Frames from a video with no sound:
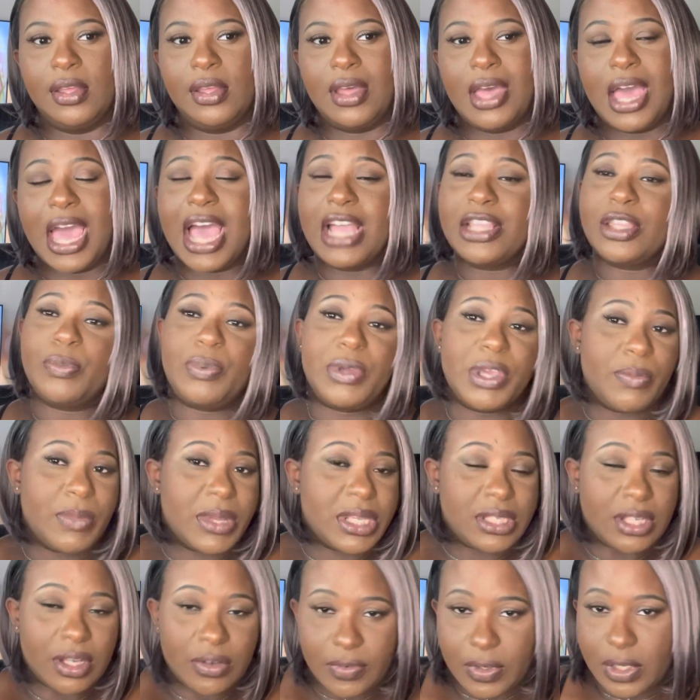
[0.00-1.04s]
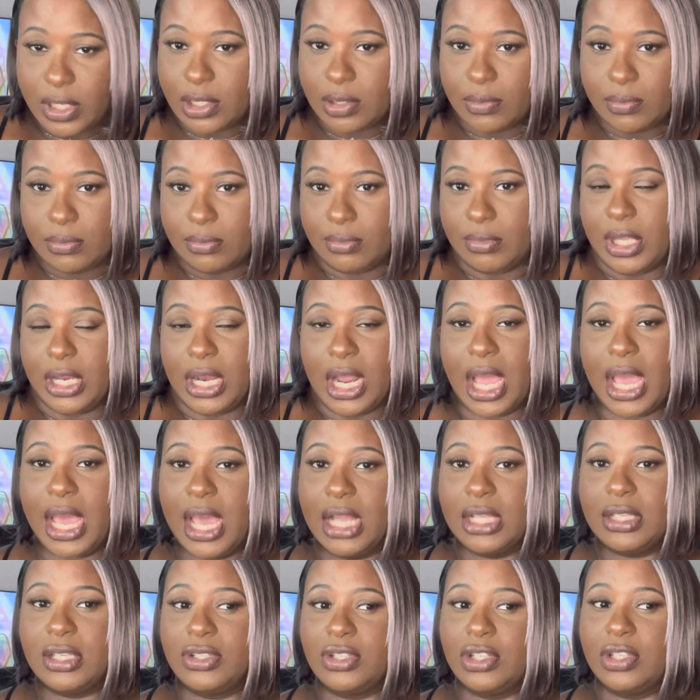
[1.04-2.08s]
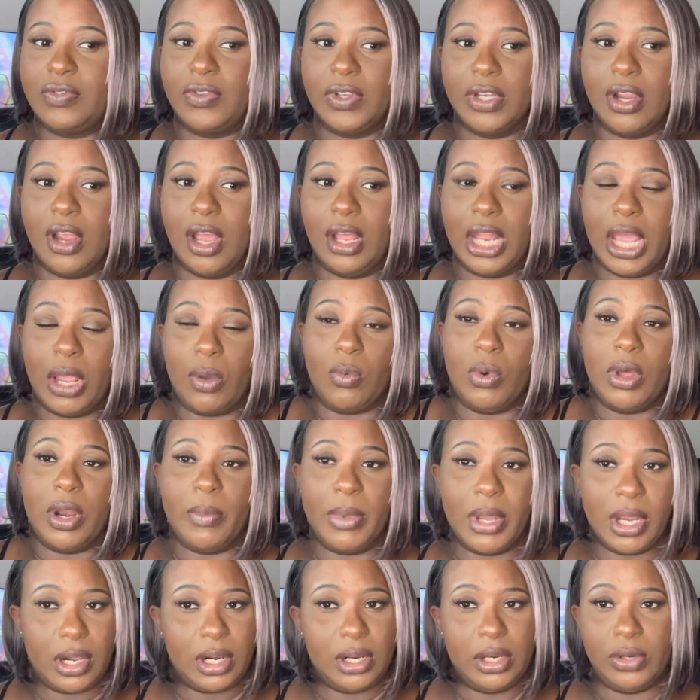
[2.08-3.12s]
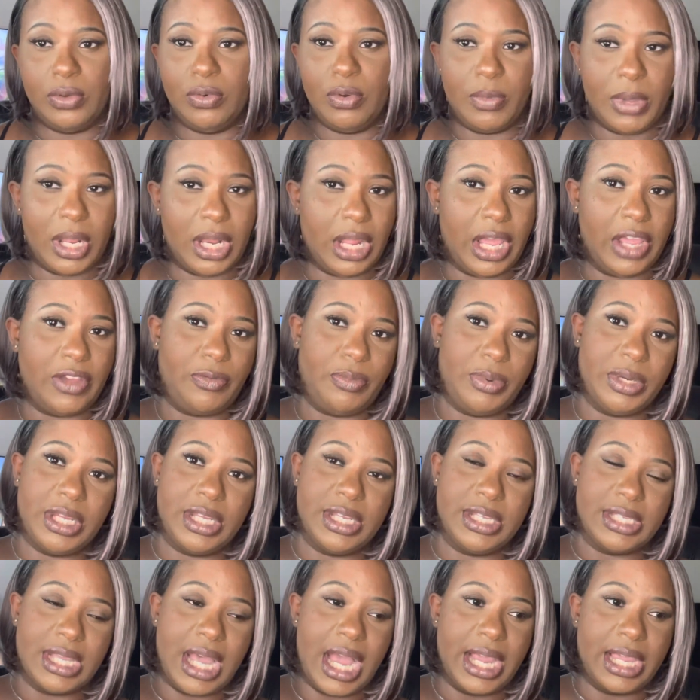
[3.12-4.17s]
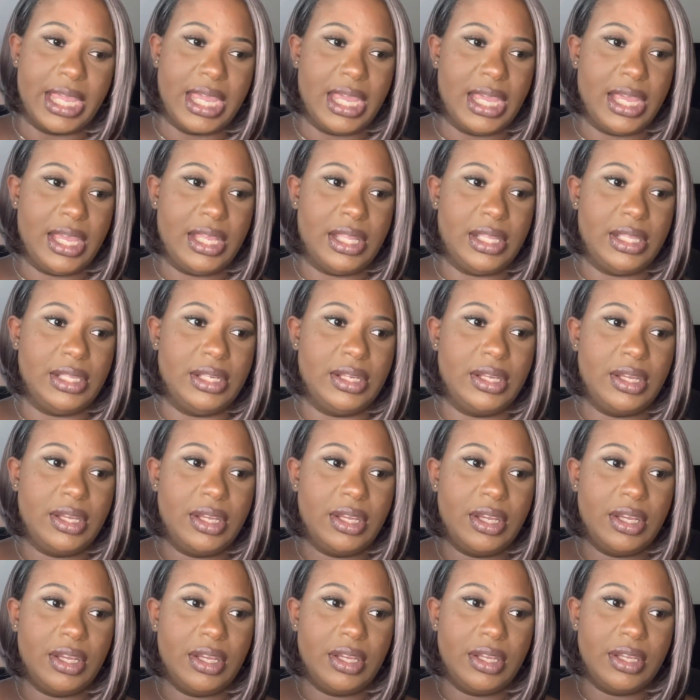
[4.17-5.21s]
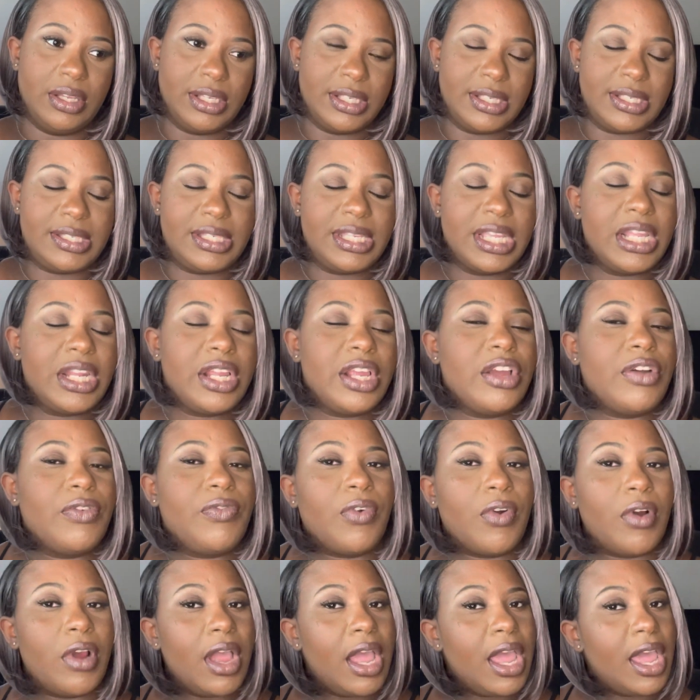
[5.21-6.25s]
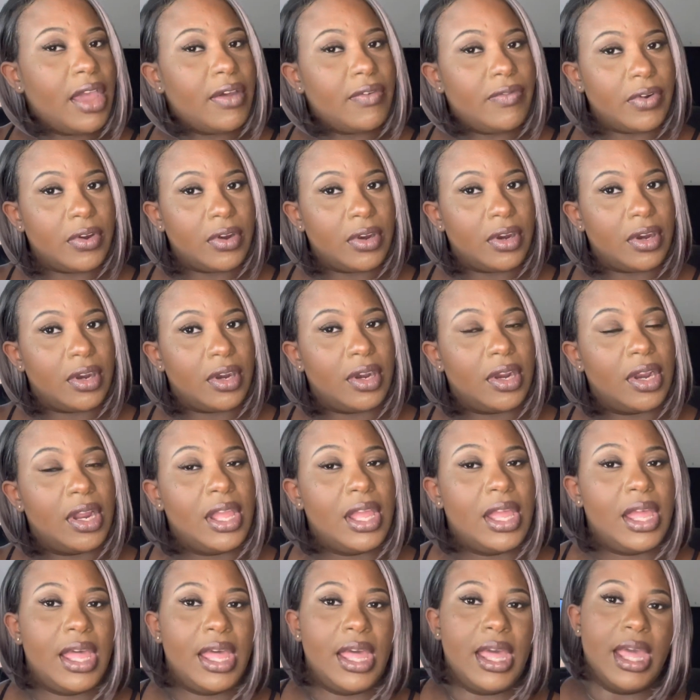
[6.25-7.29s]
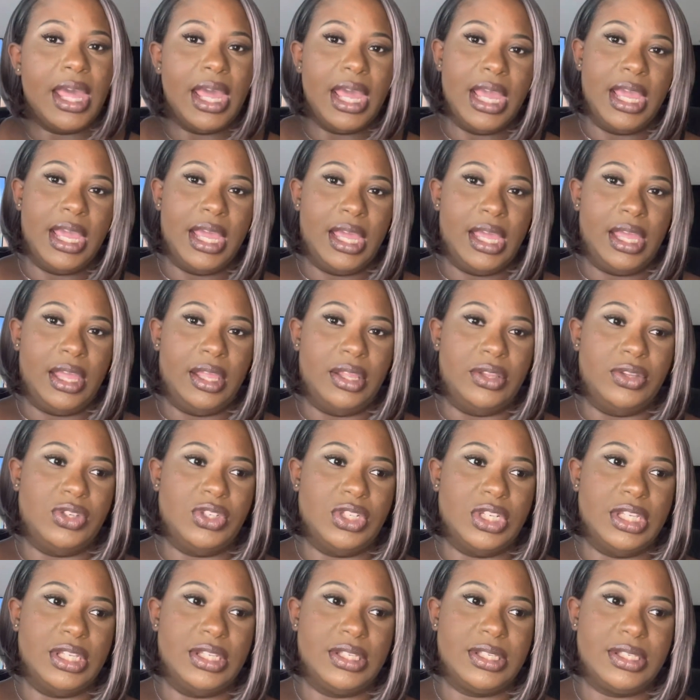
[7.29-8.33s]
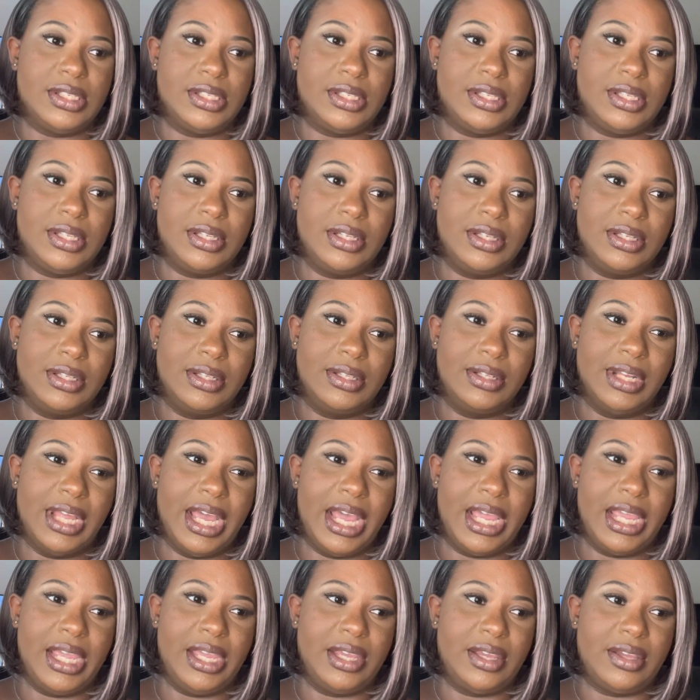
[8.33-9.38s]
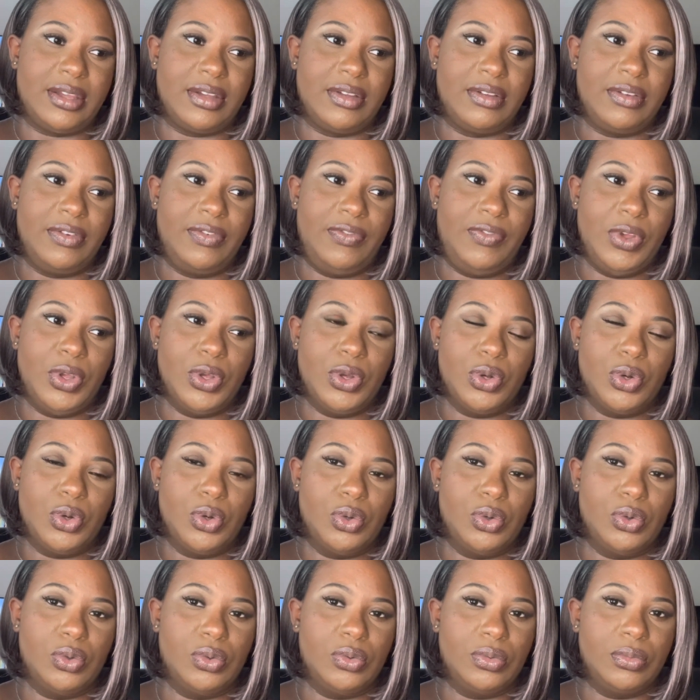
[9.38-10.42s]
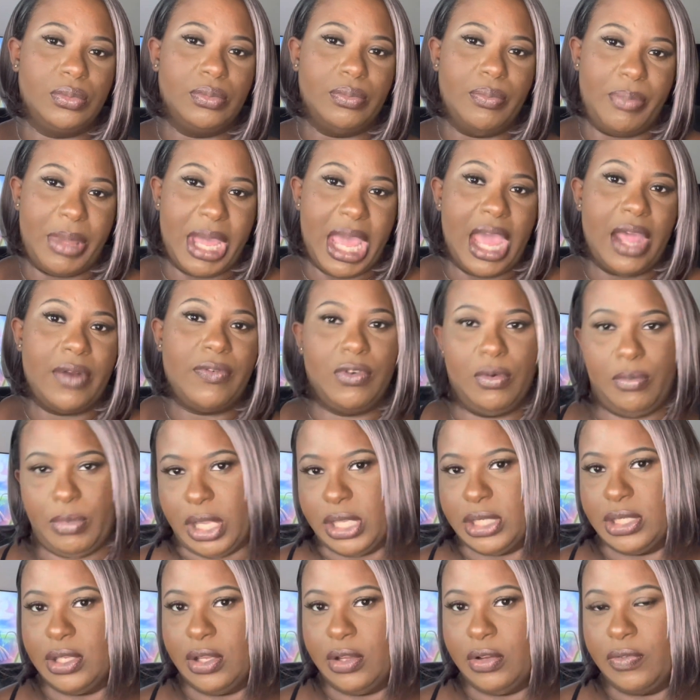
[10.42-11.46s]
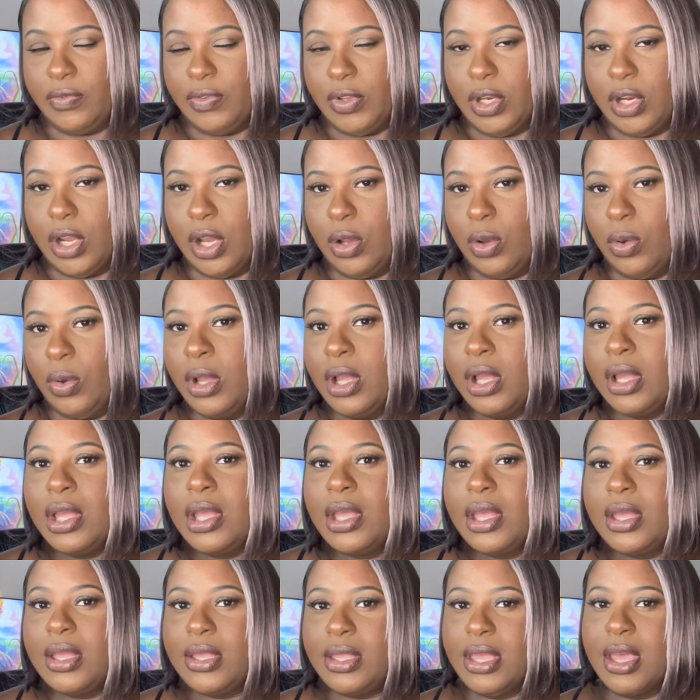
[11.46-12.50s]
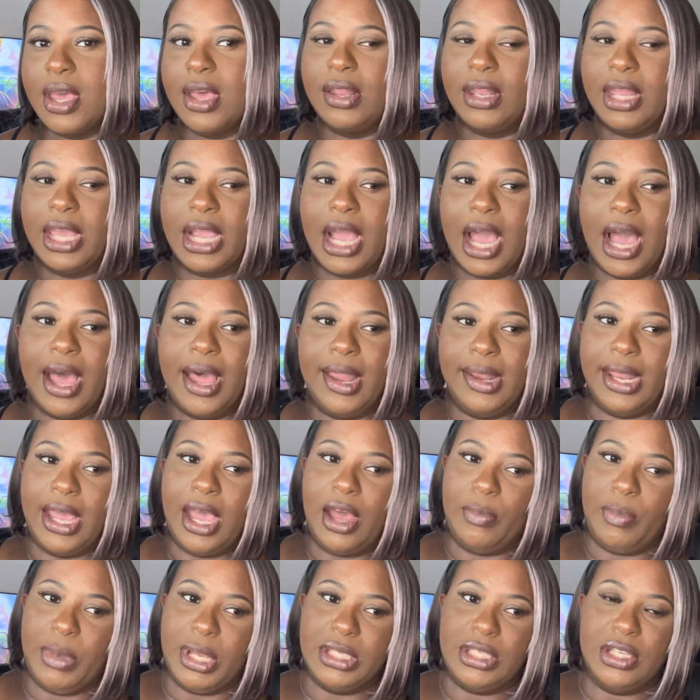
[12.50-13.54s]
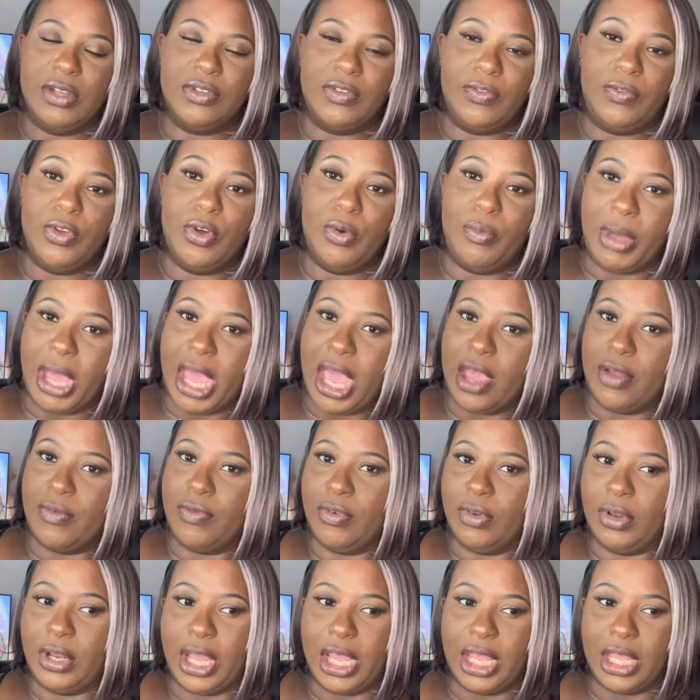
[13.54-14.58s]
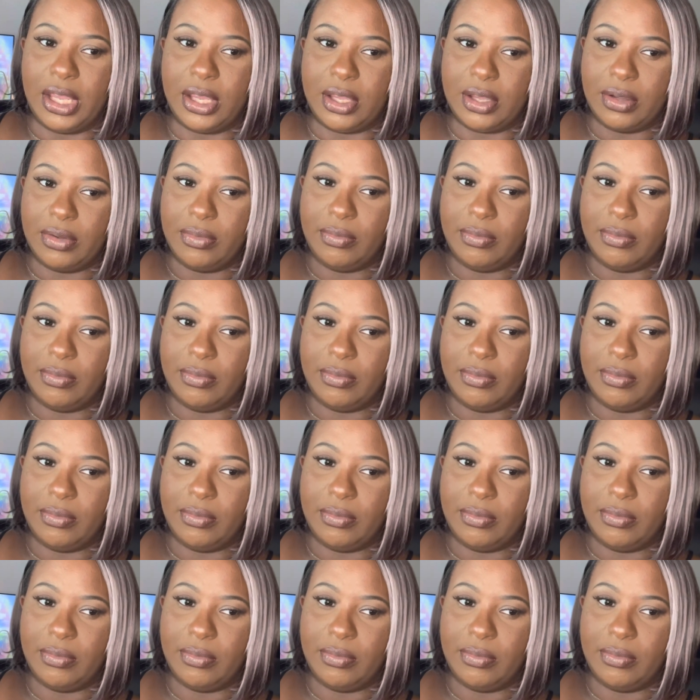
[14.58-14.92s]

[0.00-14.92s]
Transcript: had to pick myself up, and I had to just figure out like, what am I going to do in my life? Because I can't sit here forever and just like feel bad for myself. Yeah, like I allowed myself to feel bad for like